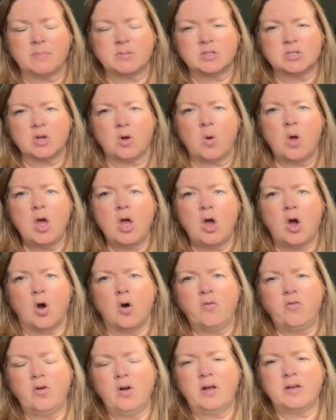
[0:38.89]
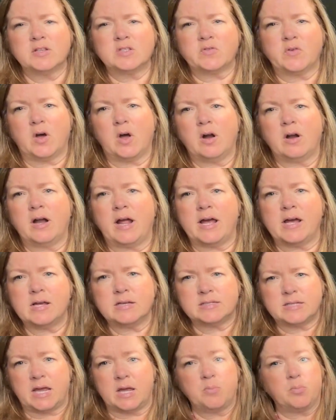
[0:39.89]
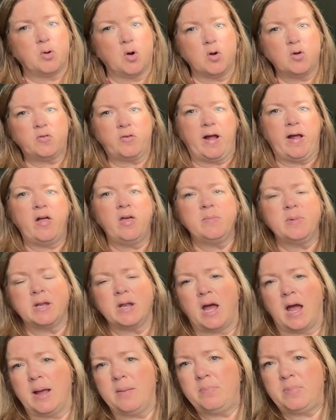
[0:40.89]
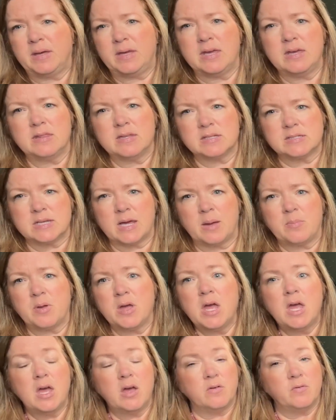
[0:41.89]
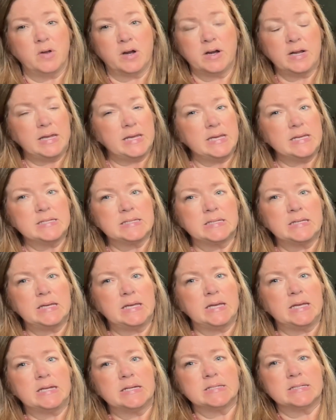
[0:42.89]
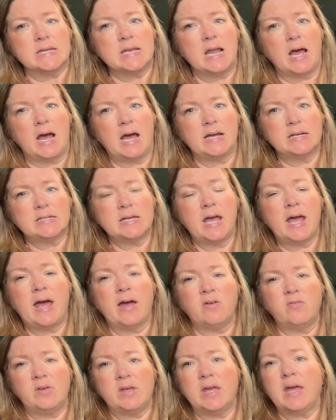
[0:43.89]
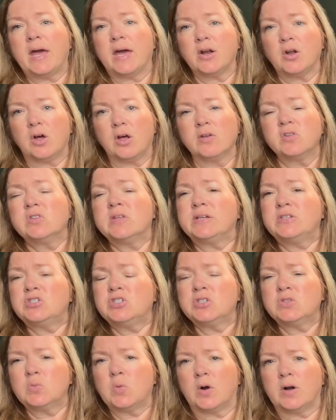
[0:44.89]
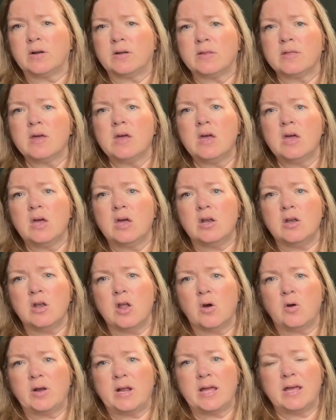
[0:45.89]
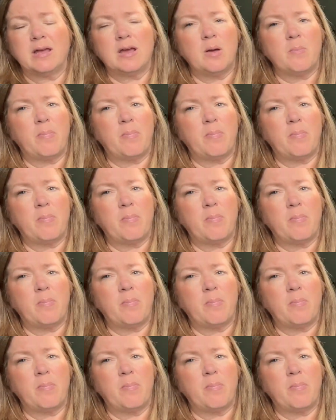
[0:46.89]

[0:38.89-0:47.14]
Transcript: So overall, as far as a profile, I mean, I'm picking this up very easily. It is not heavy at all, so that's just worth noting.